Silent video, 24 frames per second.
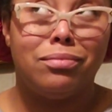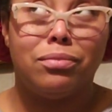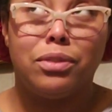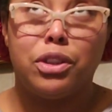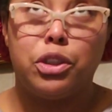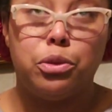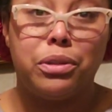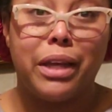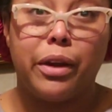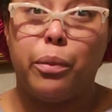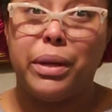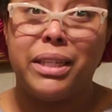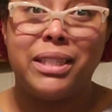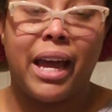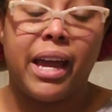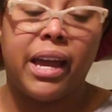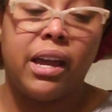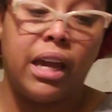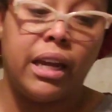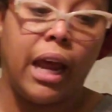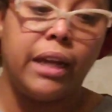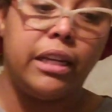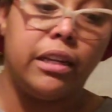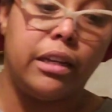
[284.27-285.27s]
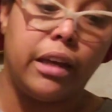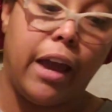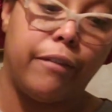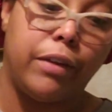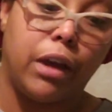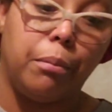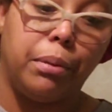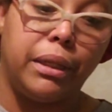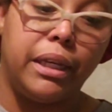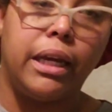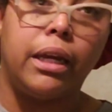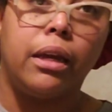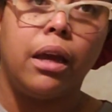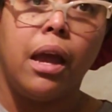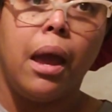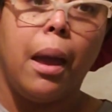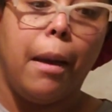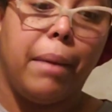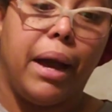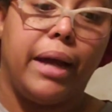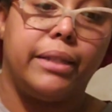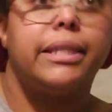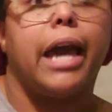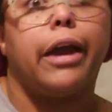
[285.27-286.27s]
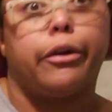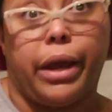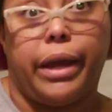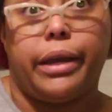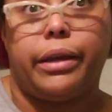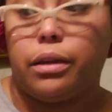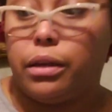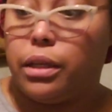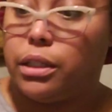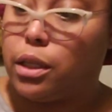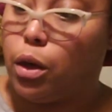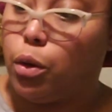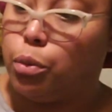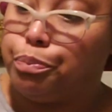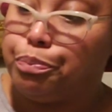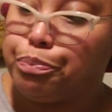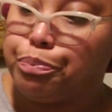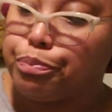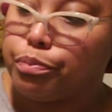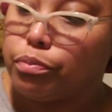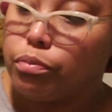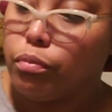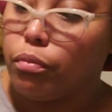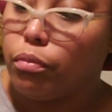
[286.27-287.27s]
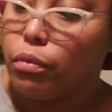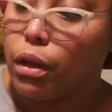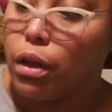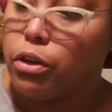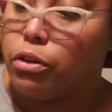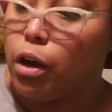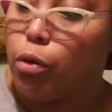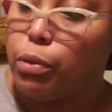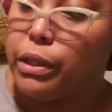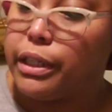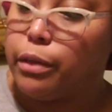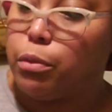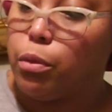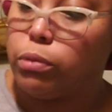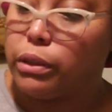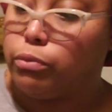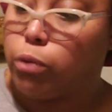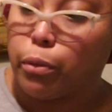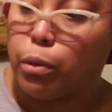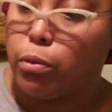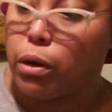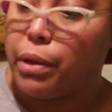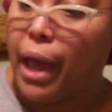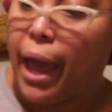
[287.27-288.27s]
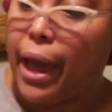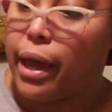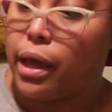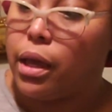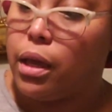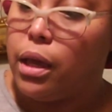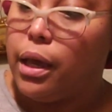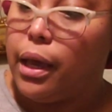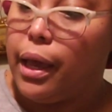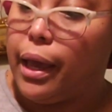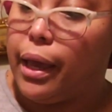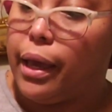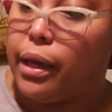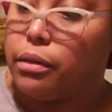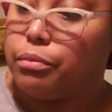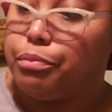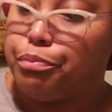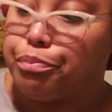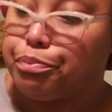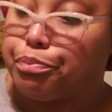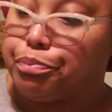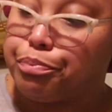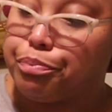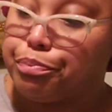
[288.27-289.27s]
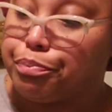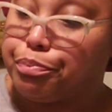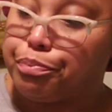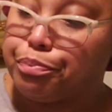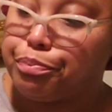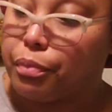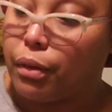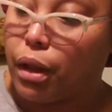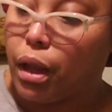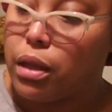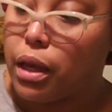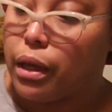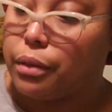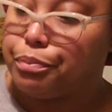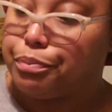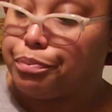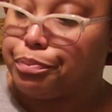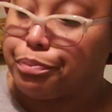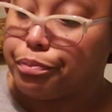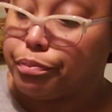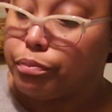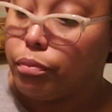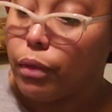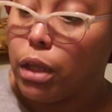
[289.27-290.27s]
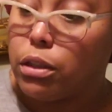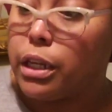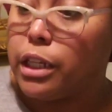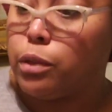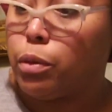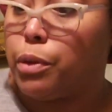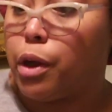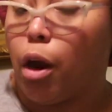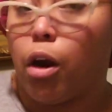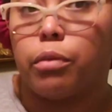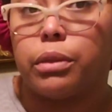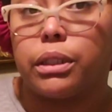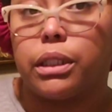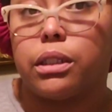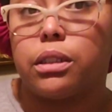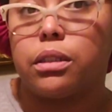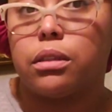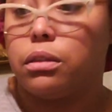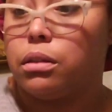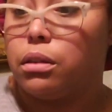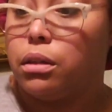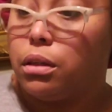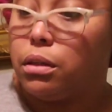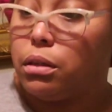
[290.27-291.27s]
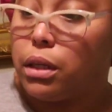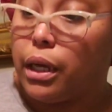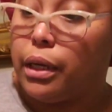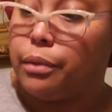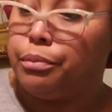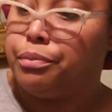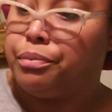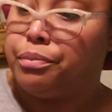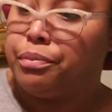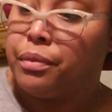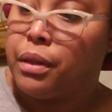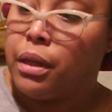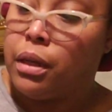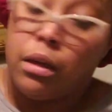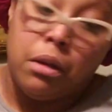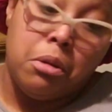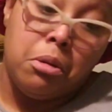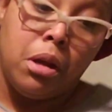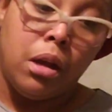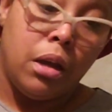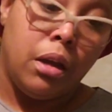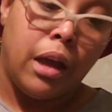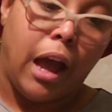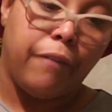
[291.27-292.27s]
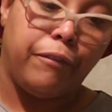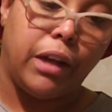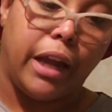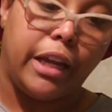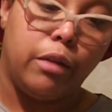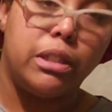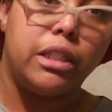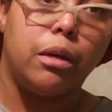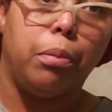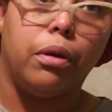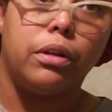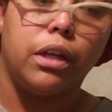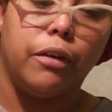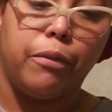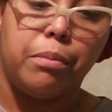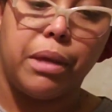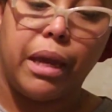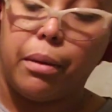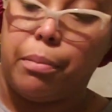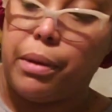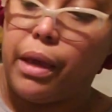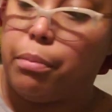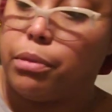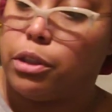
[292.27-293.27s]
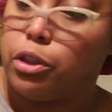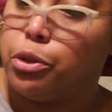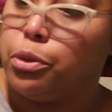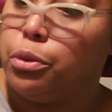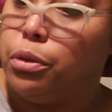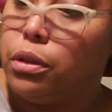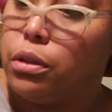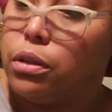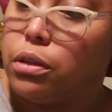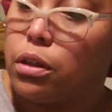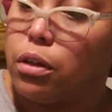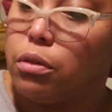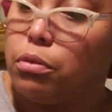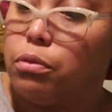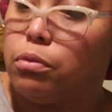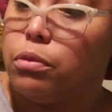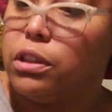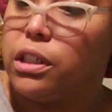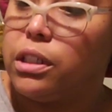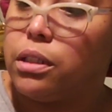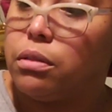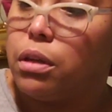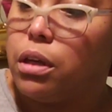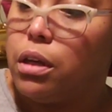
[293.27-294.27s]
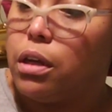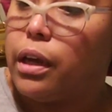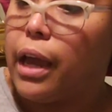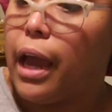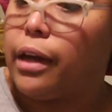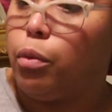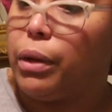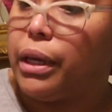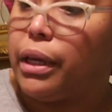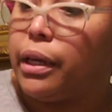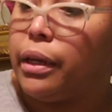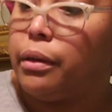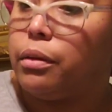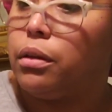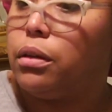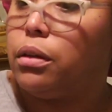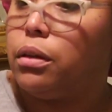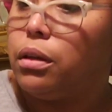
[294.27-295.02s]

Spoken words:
Tuesday or Wednesday, and I needed to have it completed by Saturday. So, we worked with what we had. And yeah, so that's where we are with this. And I felt like it was simple enough for me to be able to do. So we just kind of winging it.